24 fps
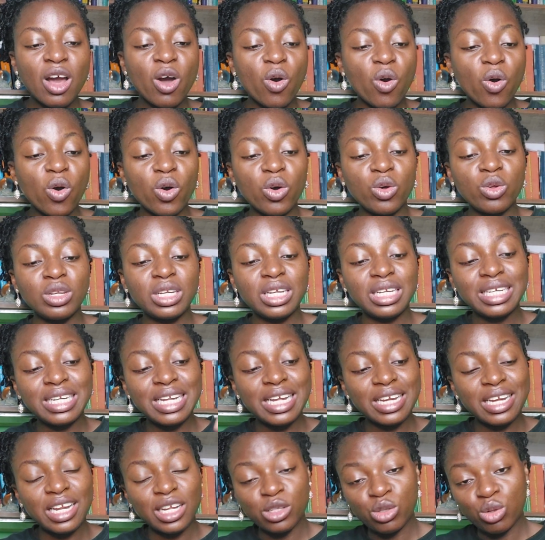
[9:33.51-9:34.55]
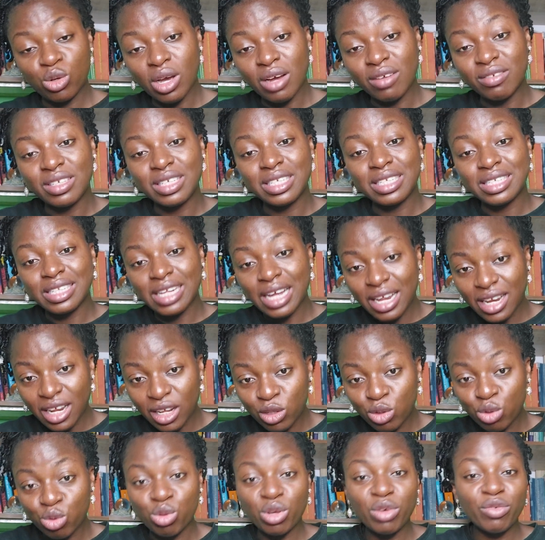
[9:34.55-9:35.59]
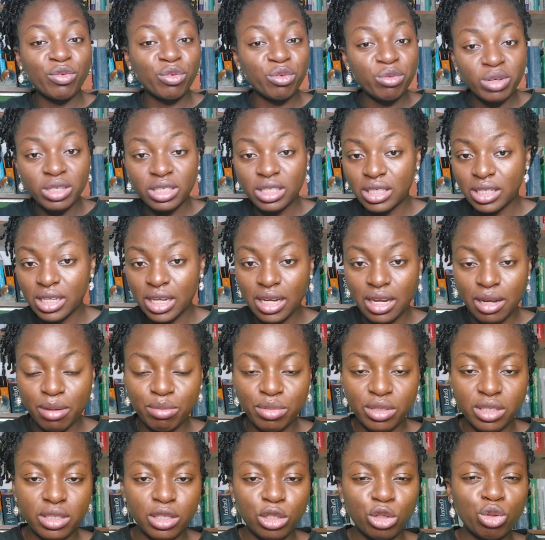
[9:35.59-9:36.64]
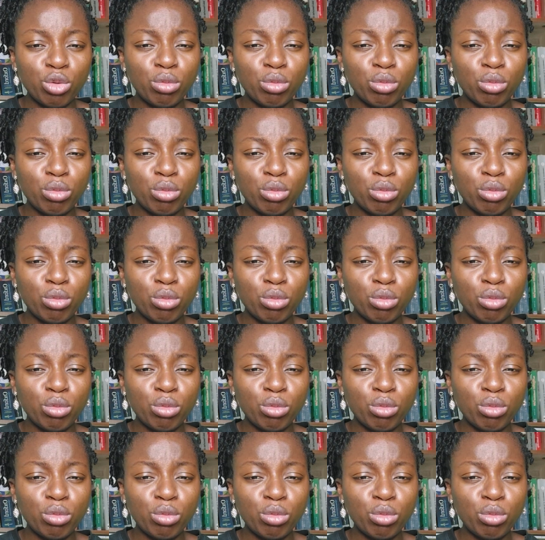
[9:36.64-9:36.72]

or the day that you have decided to even register that business.